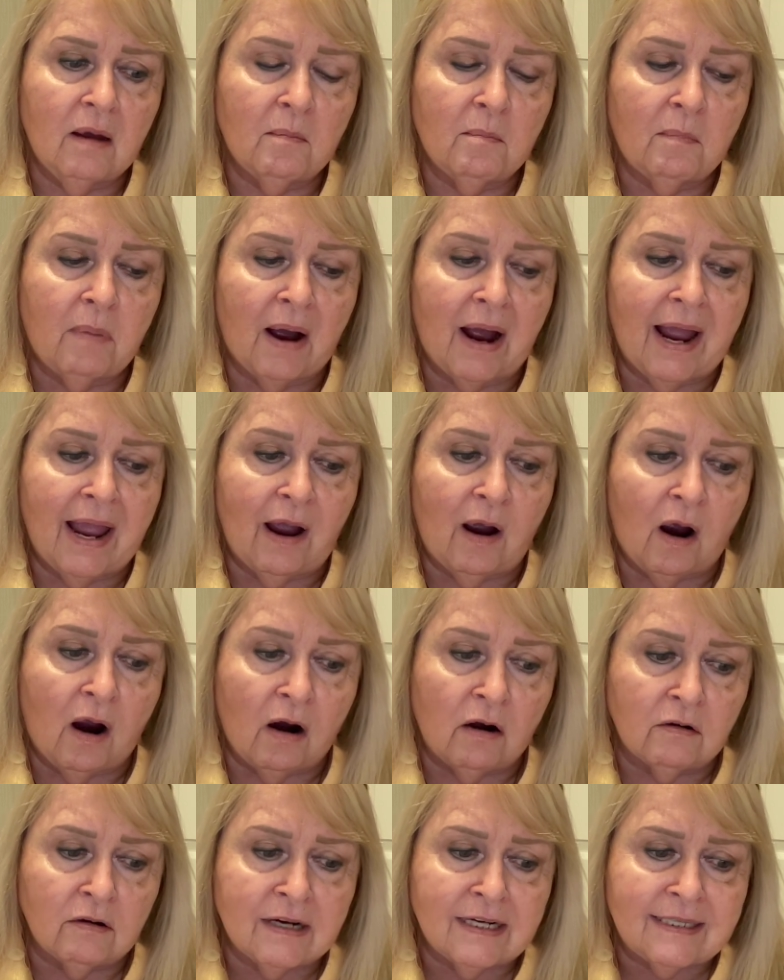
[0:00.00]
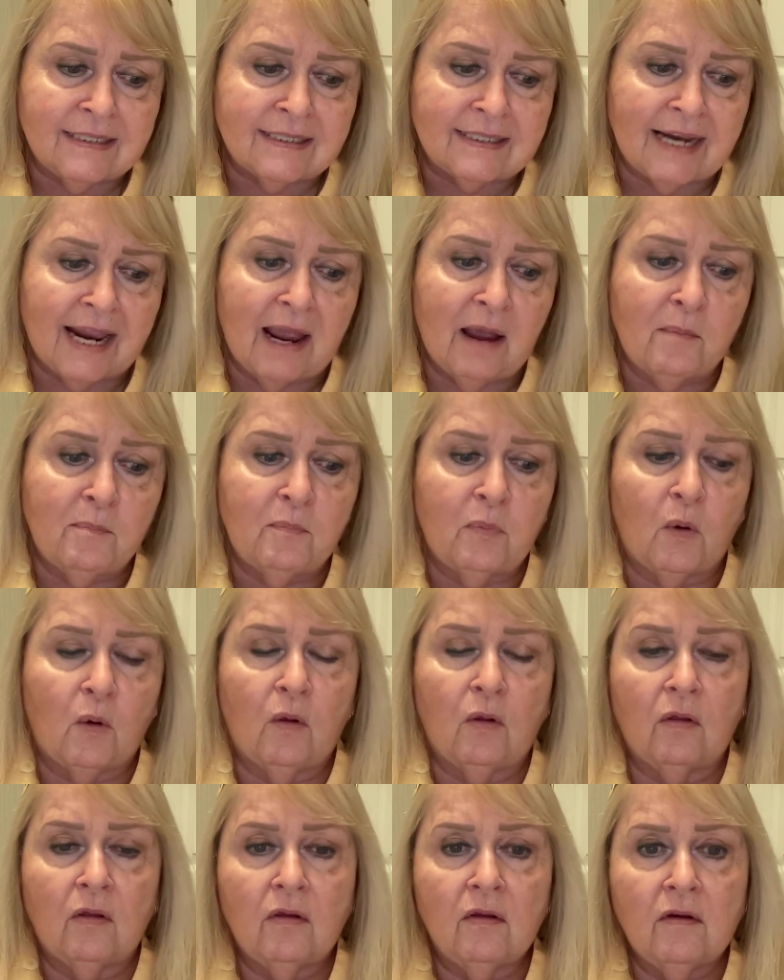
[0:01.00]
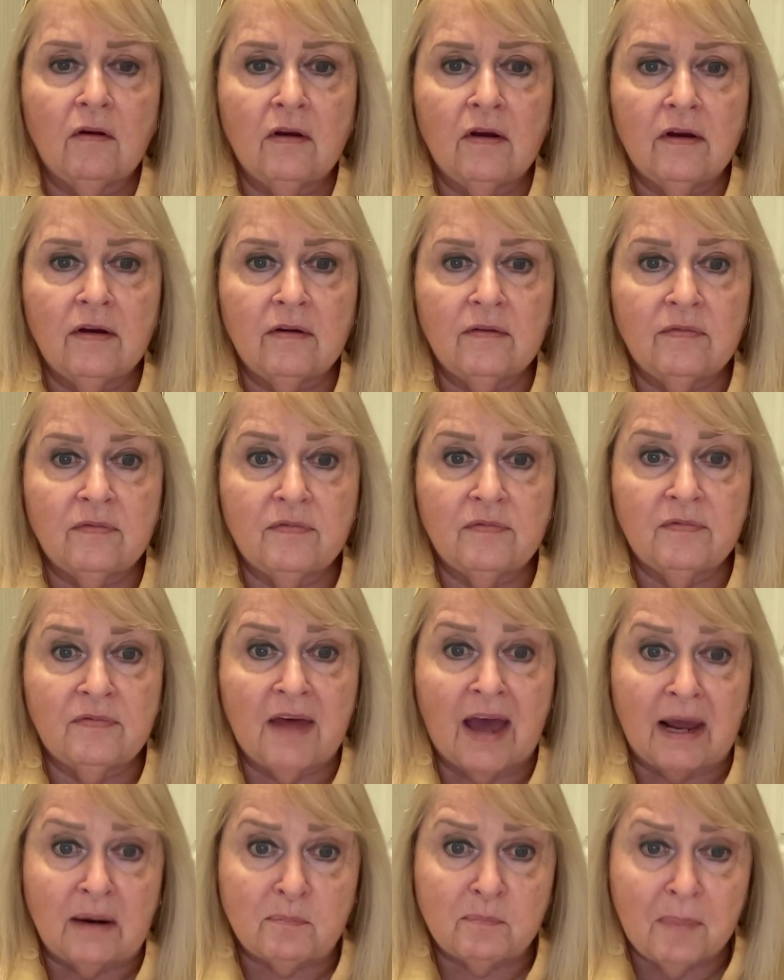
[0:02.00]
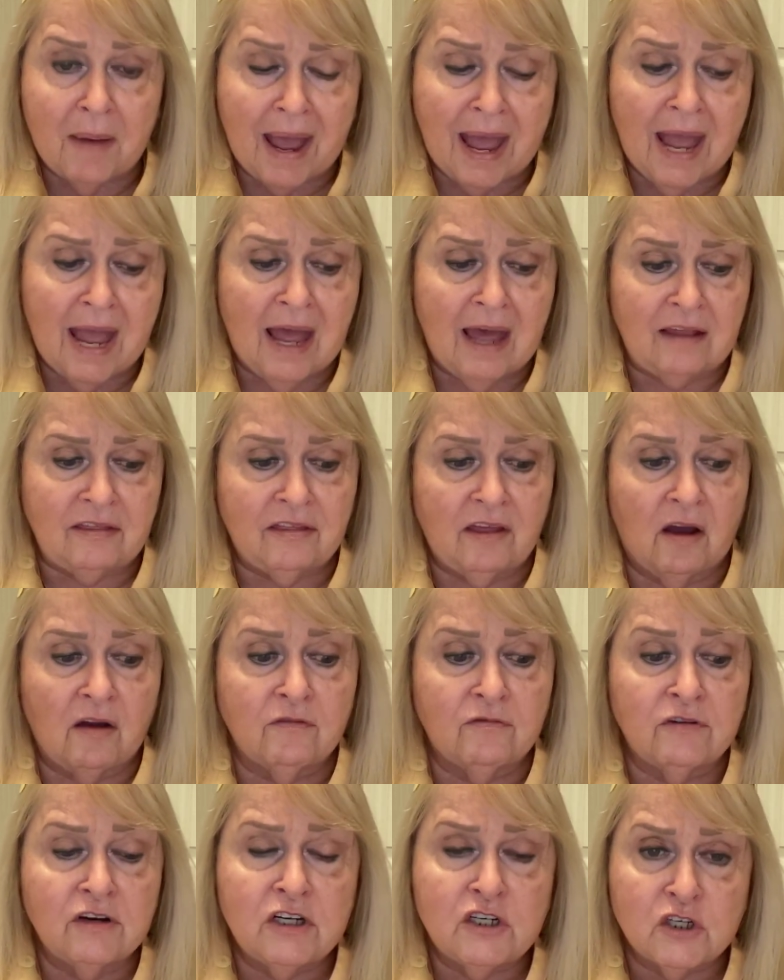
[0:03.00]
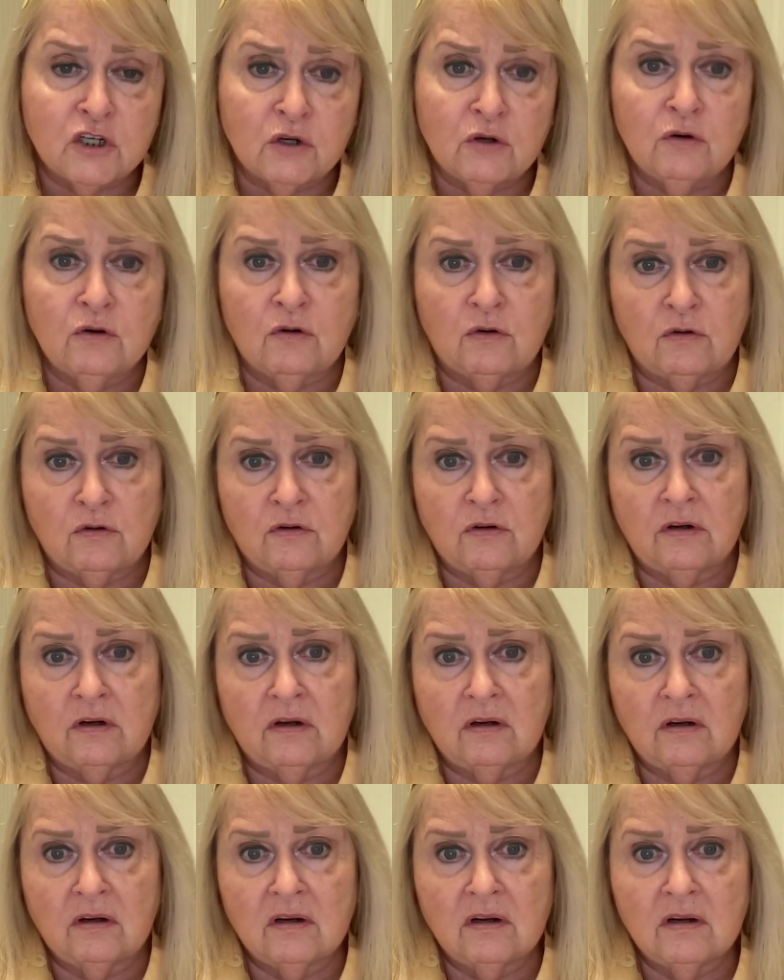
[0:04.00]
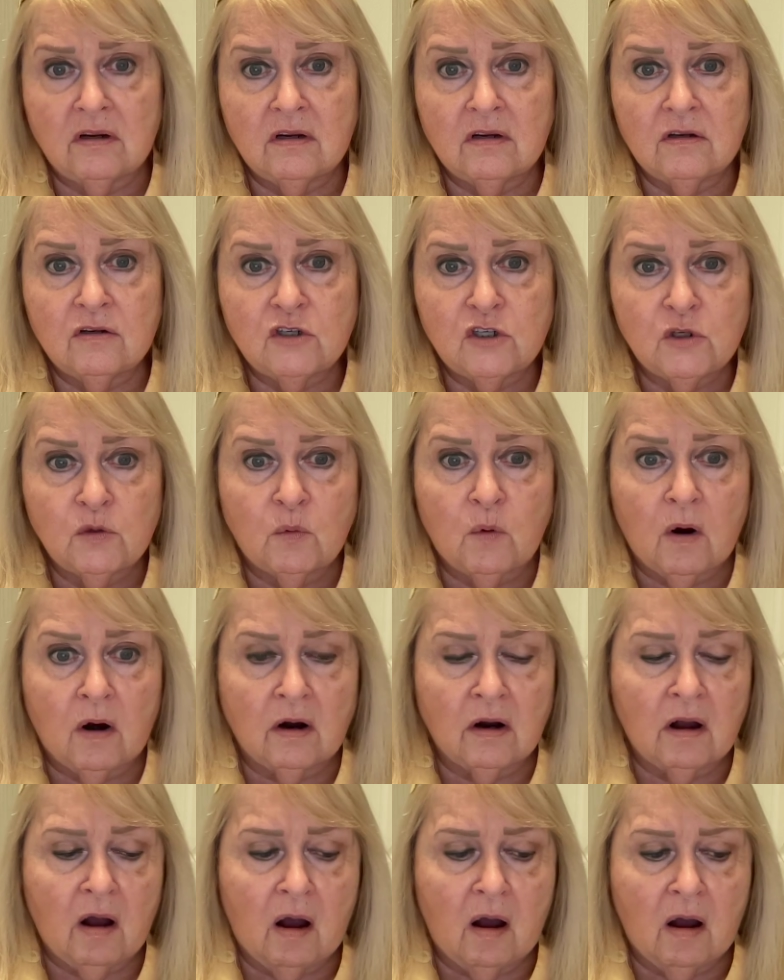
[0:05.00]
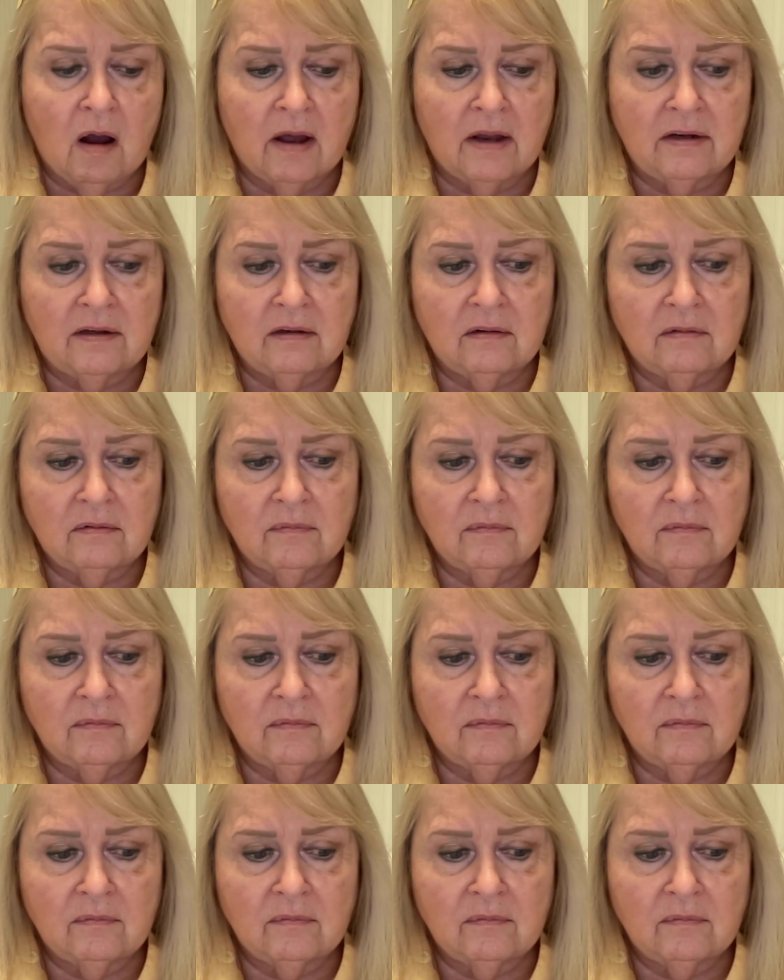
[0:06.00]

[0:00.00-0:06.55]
by our example that path of return to our God.